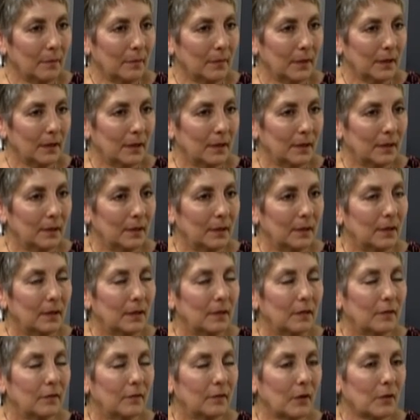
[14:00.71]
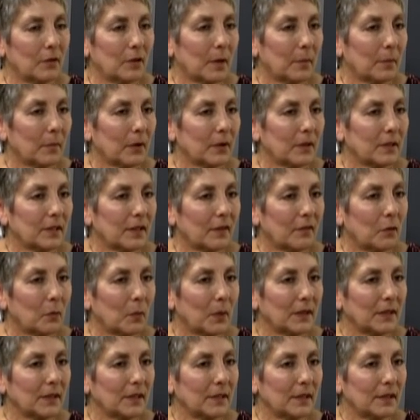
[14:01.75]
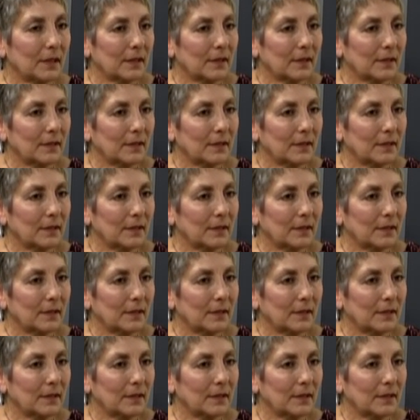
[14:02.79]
Okay. Phone number 716